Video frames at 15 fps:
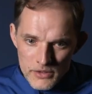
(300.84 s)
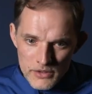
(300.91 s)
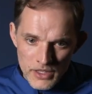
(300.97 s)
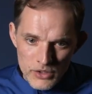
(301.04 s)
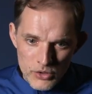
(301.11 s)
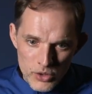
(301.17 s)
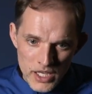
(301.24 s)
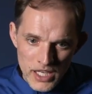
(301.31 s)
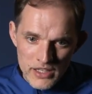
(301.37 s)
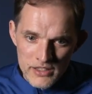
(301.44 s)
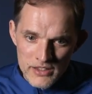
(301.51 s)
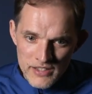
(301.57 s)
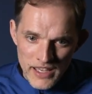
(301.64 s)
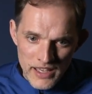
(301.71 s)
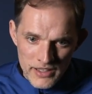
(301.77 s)
then you can
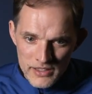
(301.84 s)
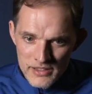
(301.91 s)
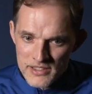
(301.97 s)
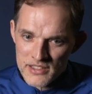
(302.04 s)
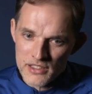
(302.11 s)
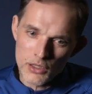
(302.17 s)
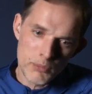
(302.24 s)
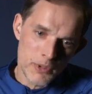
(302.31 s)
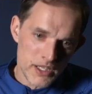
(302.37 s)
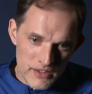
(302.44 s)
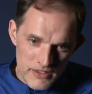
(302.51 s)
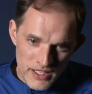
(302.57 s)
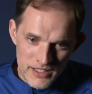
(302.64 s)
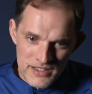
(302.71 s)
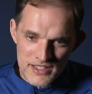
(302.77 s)
attack and still be
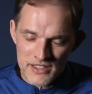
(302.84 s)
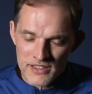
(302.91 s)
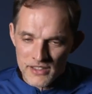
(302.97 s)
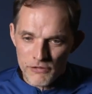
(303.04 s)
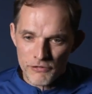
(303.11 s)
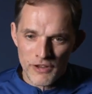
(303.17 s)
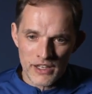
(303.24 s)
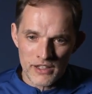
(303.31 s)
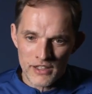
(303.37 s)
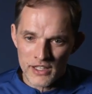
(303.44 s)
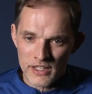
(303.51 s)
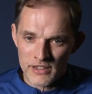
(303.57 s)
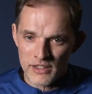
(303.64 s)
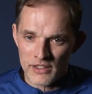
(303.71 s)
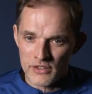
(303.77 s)
intense in
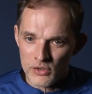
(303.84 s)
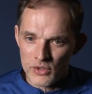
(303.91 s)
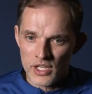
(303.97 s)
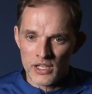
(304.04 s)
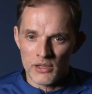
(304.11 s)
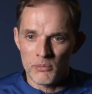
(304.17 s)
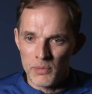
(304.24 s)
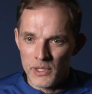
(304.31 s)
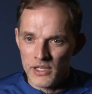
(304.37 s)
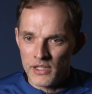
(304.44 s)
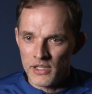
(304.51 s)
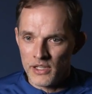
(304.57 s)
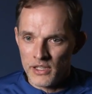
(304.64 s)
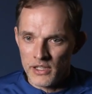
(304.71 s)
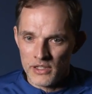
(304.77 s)
defending that you can
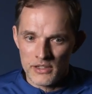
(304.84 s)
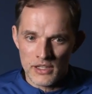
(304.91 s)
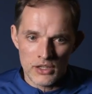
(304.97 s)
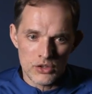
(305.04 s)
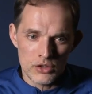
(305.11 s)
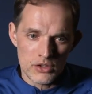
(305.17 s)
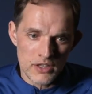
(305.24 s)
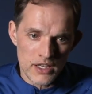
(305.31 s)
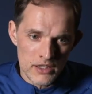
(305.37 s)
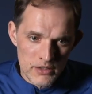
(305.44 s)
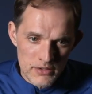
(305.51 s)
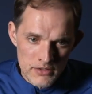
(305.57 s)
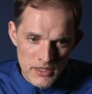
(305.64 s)
be then you can